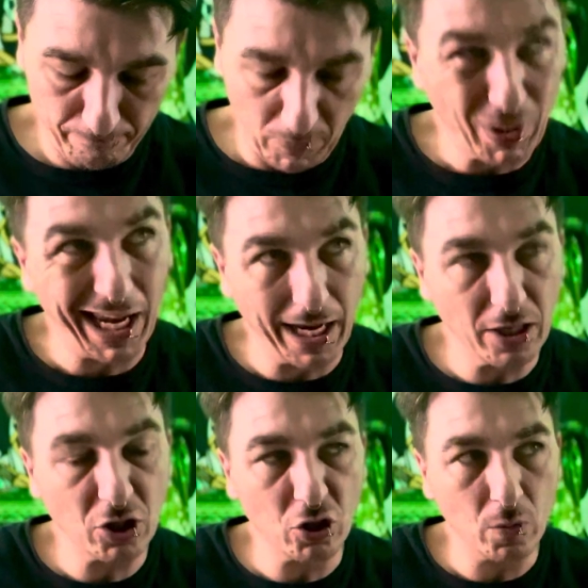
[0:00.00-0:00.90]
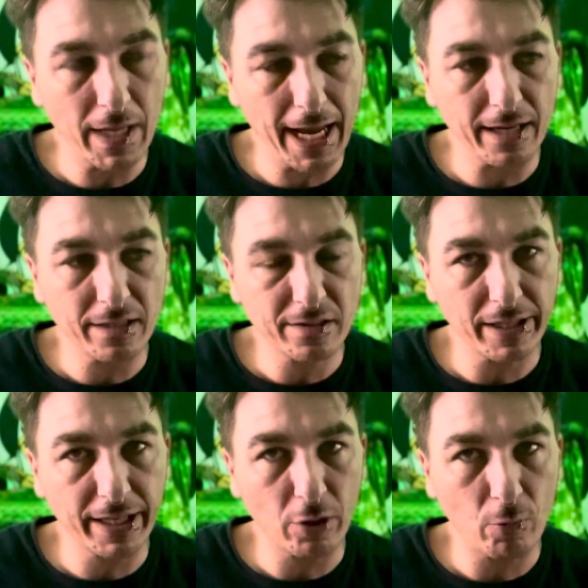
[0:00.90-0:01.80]
can't do that until I
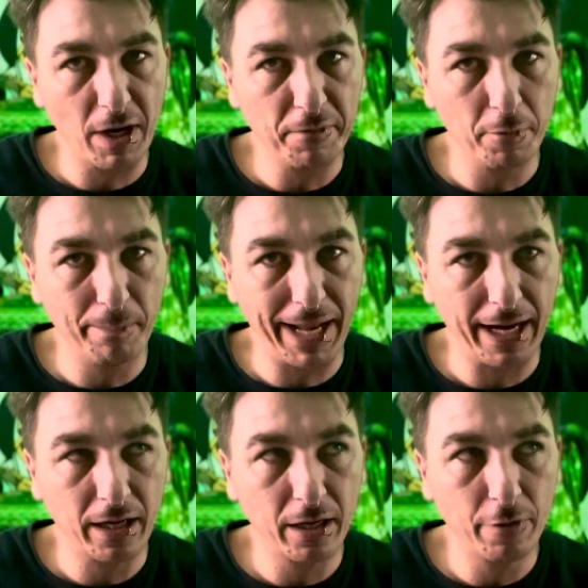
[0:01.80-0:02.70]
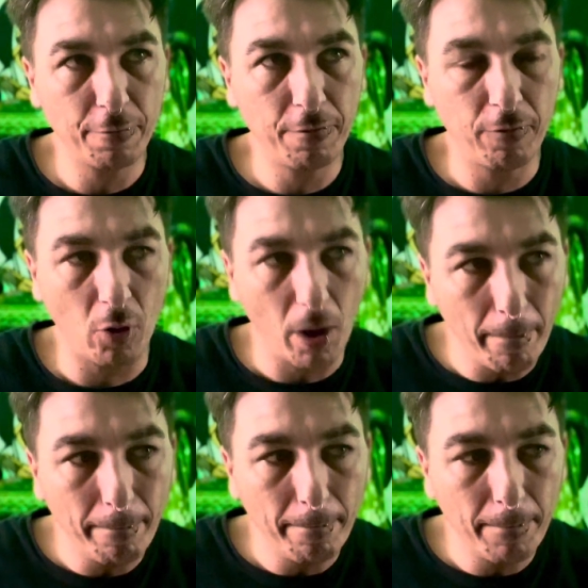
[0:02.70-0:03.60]
get a rifle back
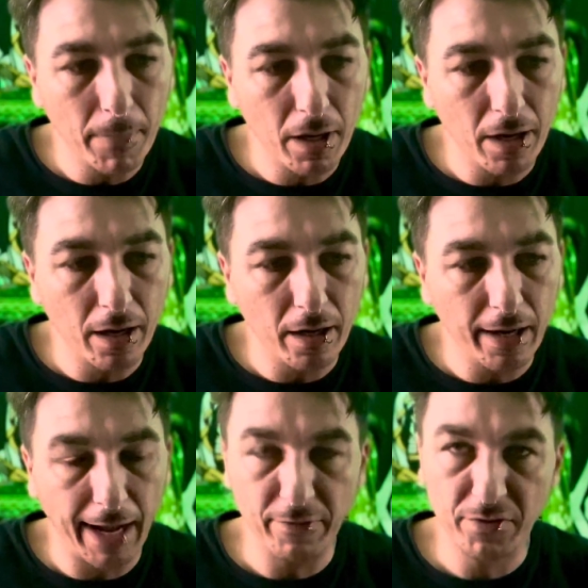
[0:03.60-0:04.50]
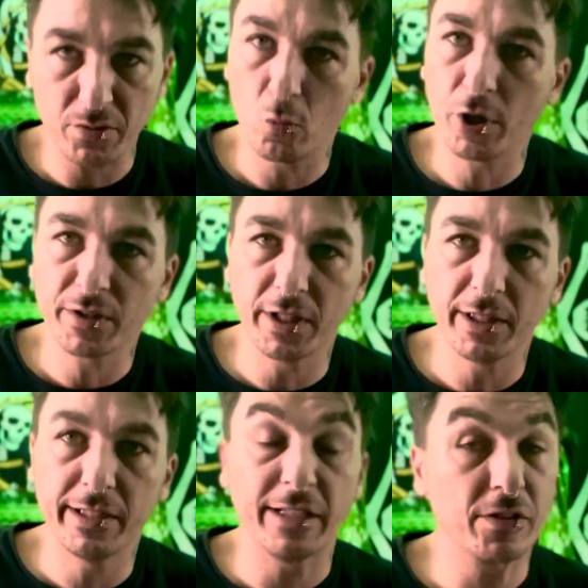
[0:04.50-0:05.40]
from having some work
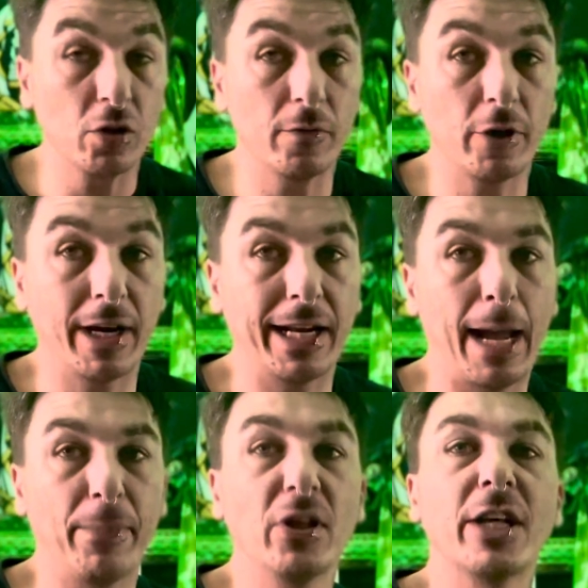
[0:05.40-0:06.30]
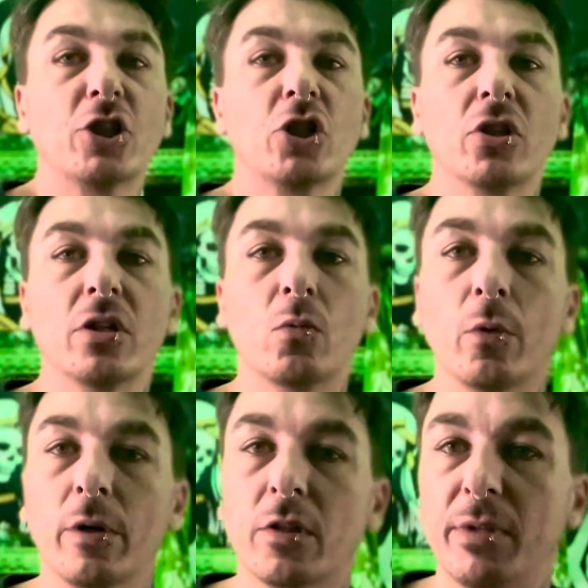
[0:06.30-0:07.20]
done. It is over at Appalachian Gun
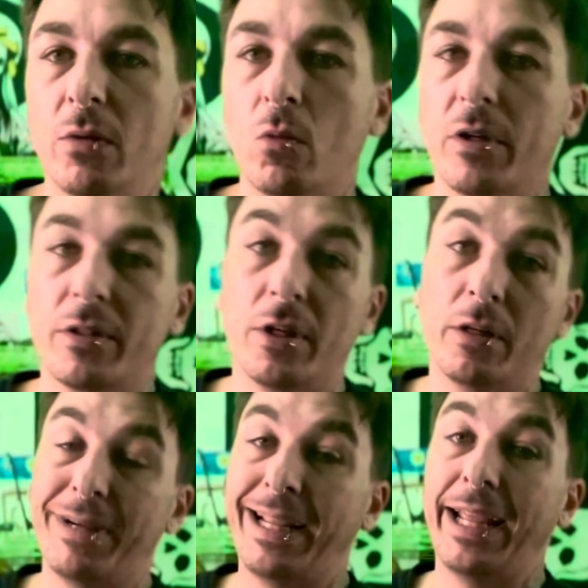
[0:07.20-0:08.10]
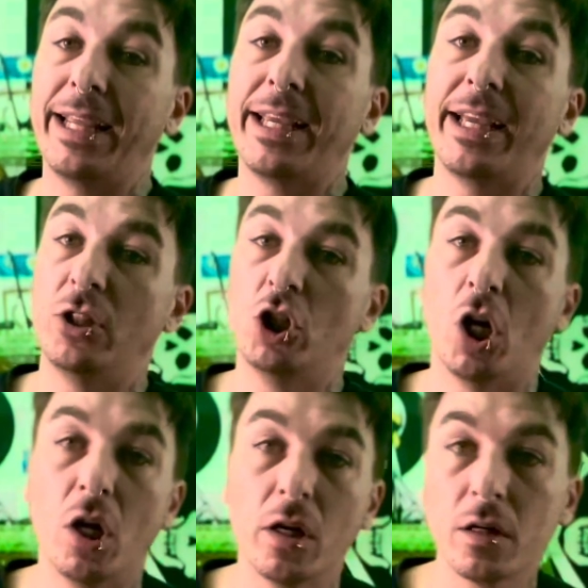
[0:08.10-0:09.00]
Works being worked on by AK
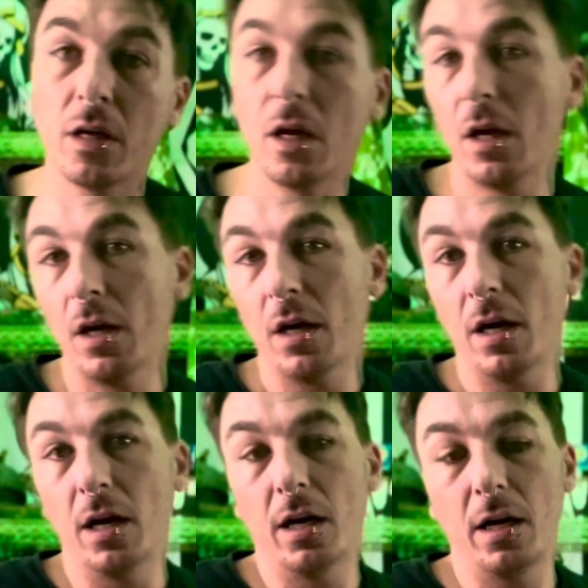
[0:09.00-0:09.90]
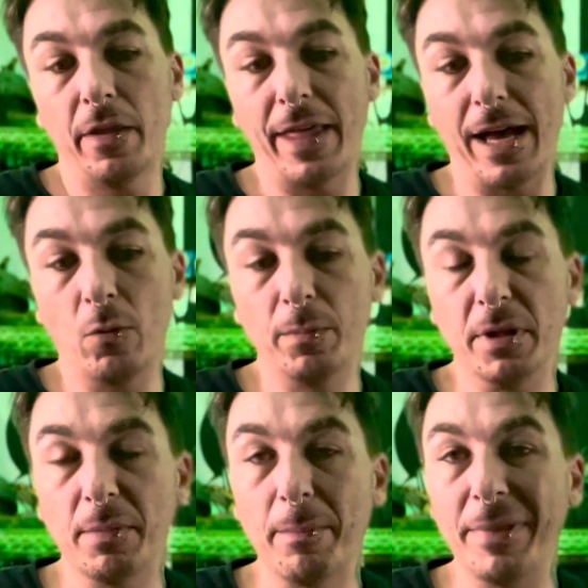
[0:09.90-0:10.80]
John. That would be
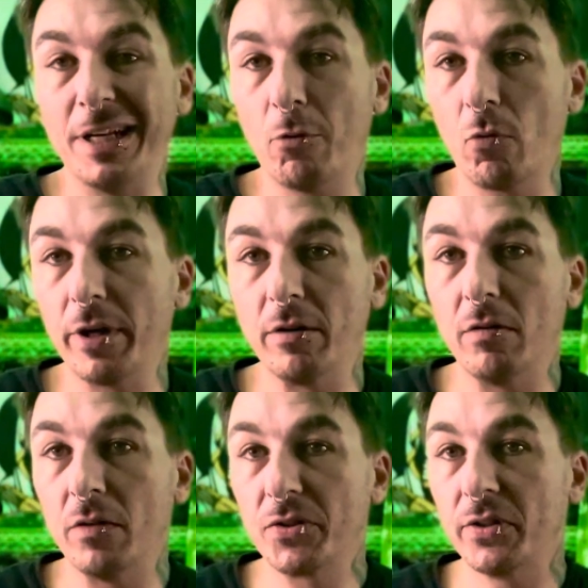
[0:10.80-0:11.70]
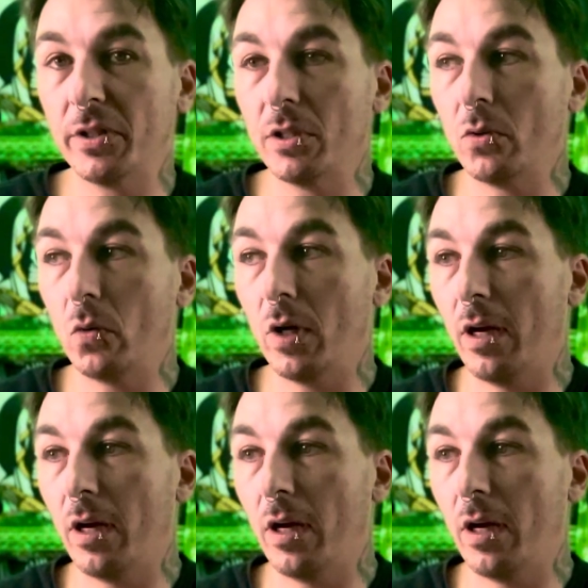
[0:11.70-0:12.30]
my mini barrel. So,